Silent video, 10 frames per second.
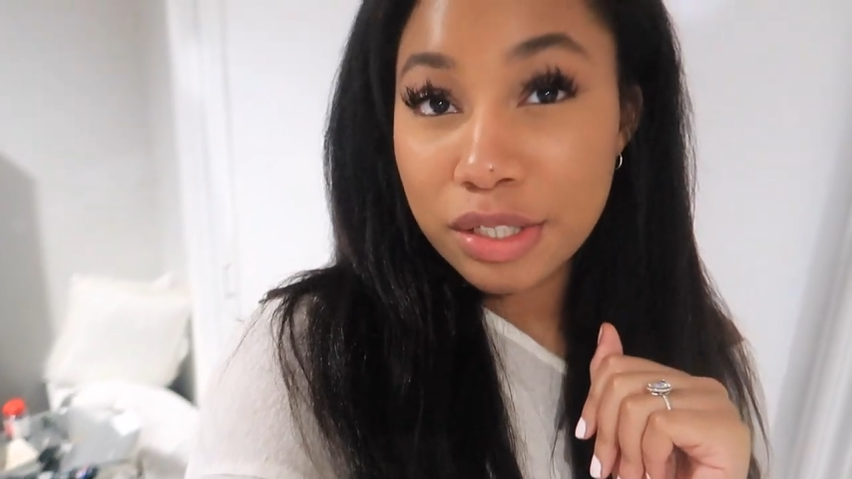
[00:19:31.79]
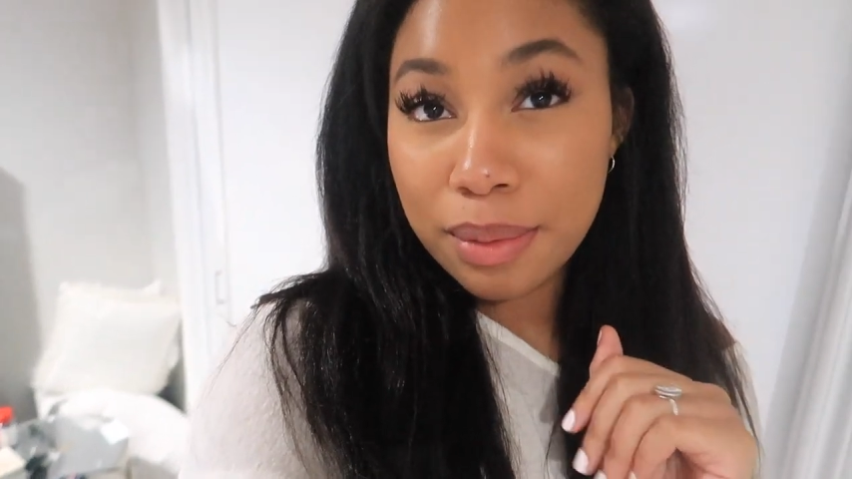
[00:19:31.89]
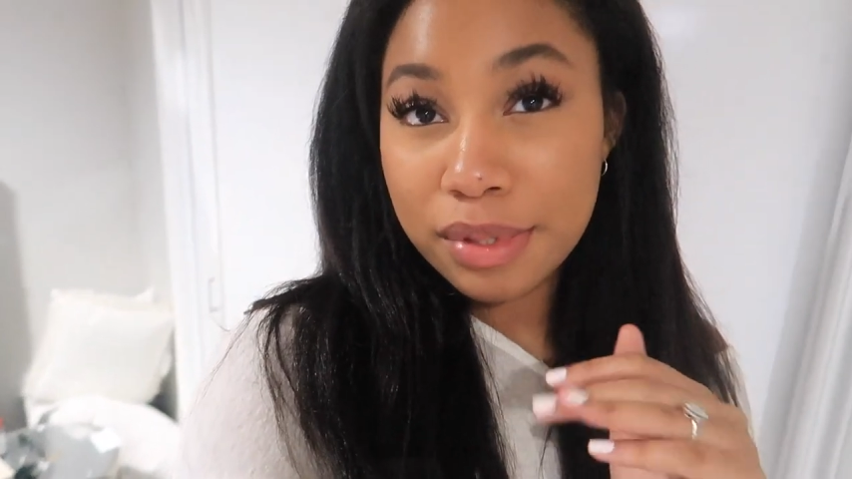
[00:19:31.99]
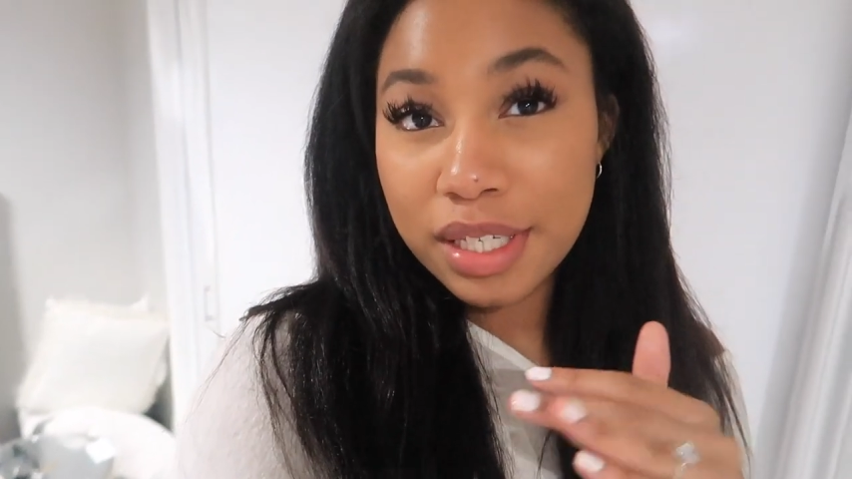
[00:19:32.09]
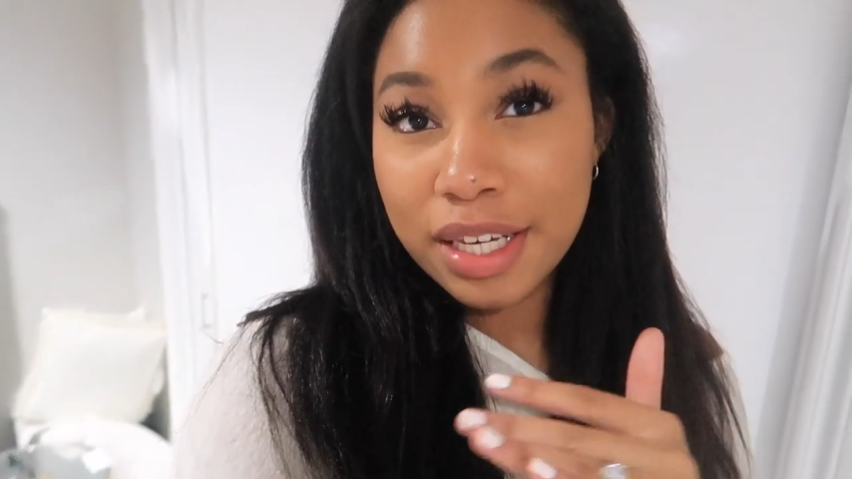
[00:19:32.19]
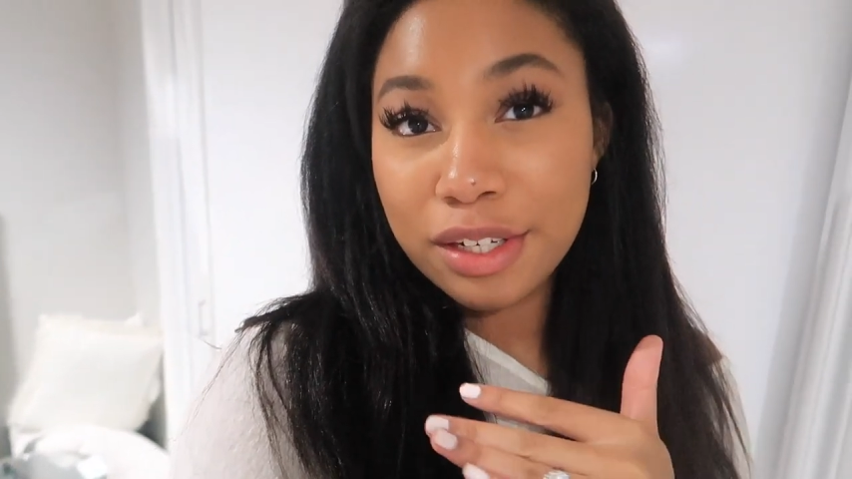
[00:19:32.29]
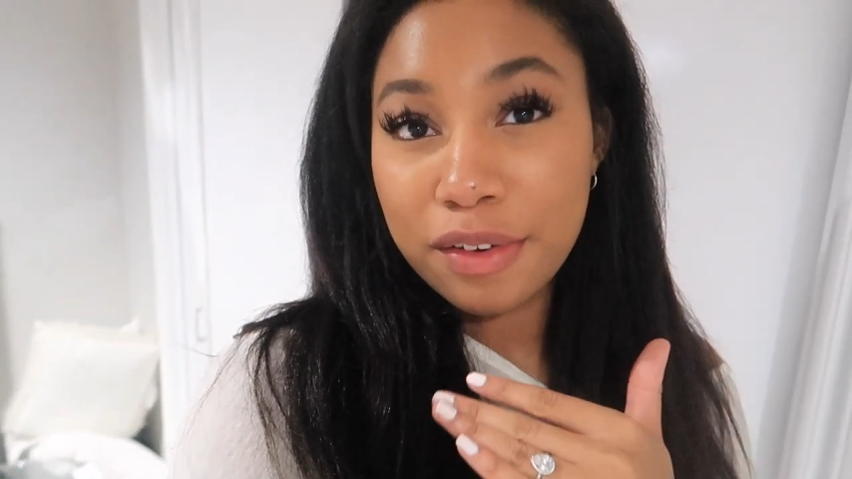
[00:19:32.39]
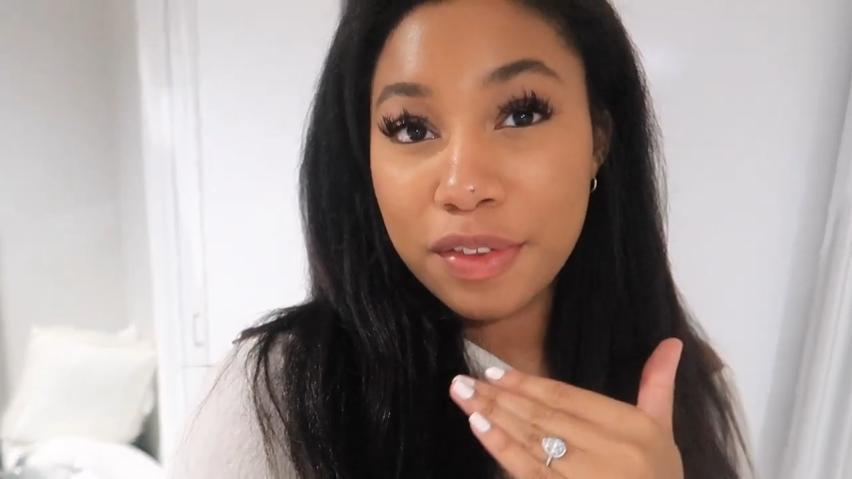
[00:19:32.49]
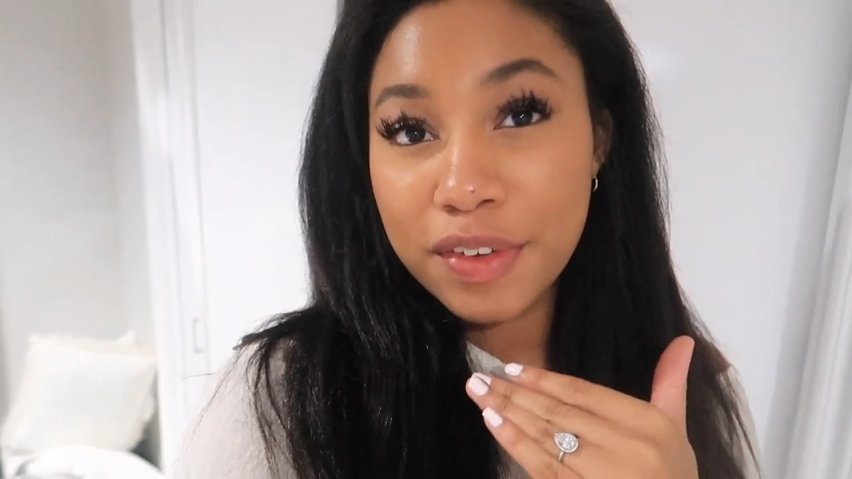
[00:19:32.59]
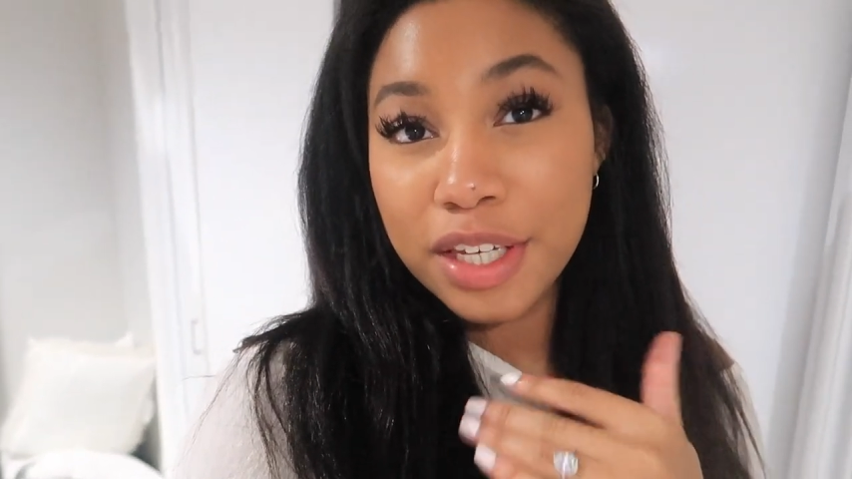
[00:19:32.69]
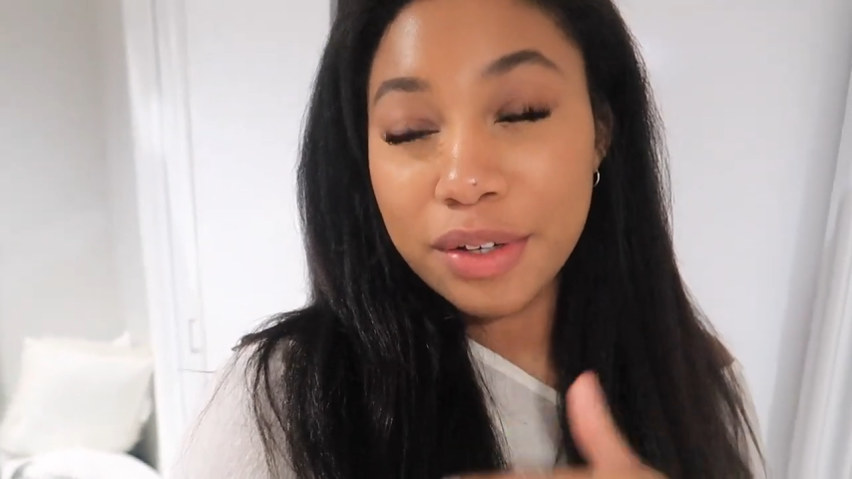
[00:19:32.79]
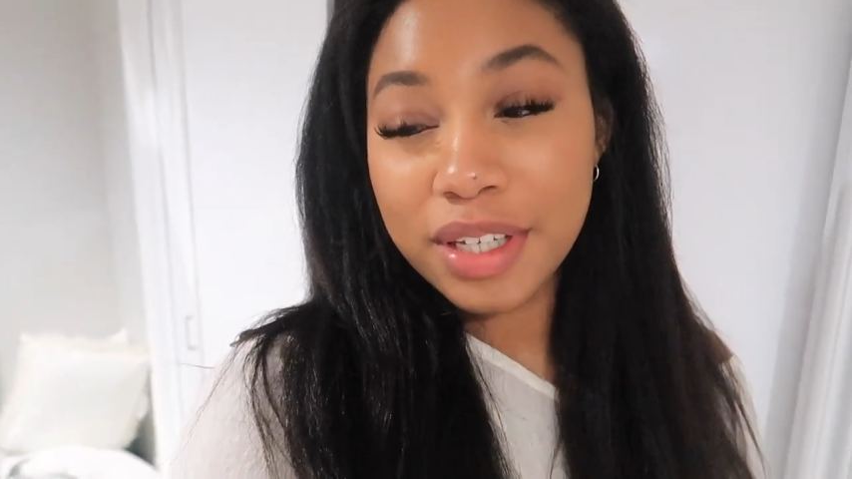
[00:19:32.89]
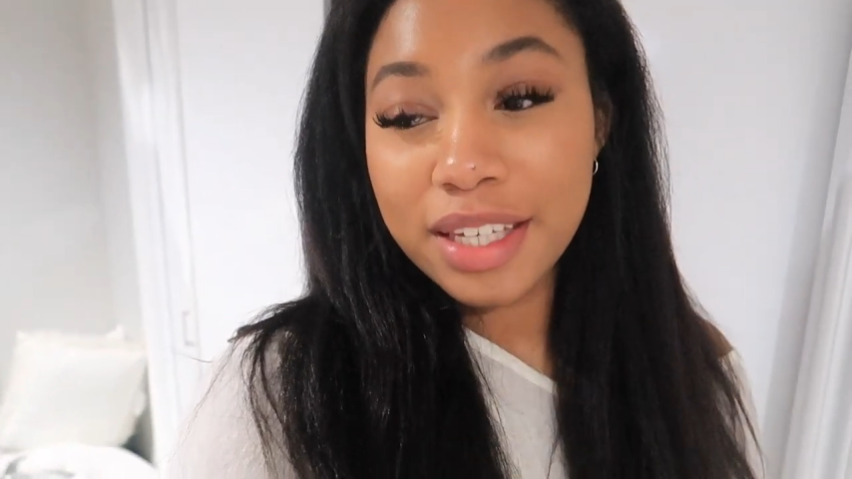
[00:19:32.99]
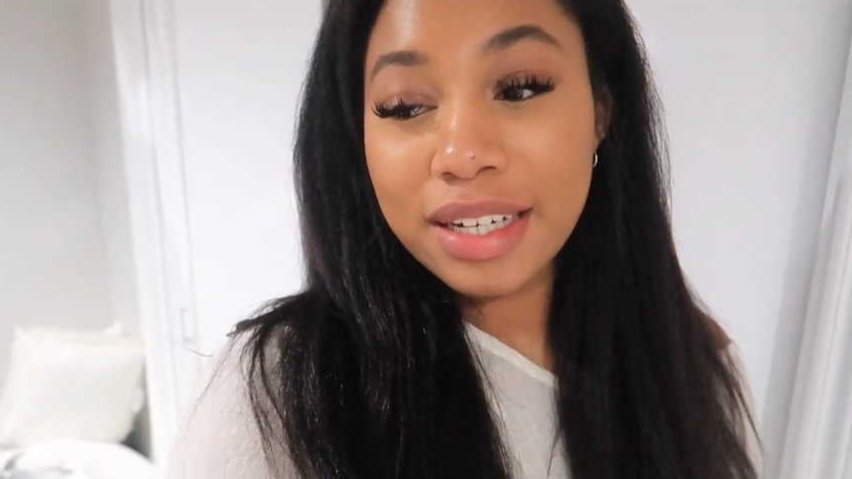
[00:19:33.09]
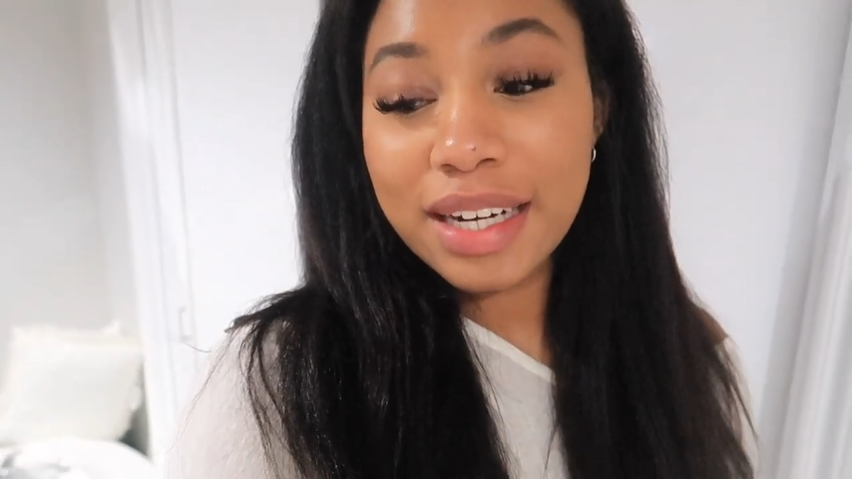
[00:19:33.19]
so I'm just gonna end off the video
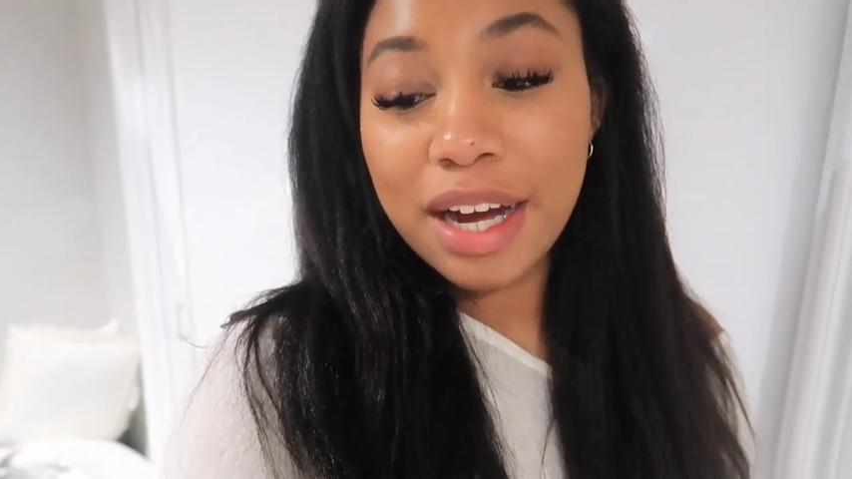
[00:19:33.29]
here.